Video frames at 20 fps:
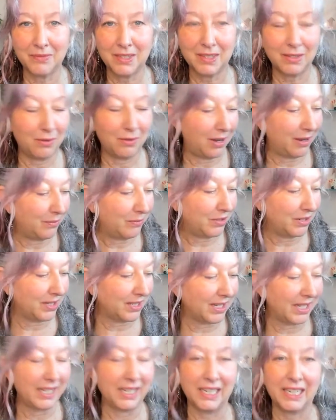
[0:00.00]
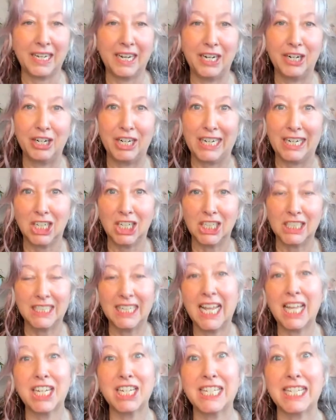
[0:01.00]
So I'm just going to carry on.
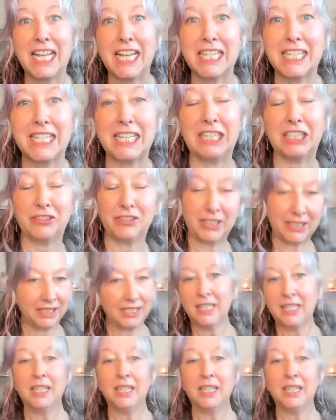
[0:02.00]
How does that sound?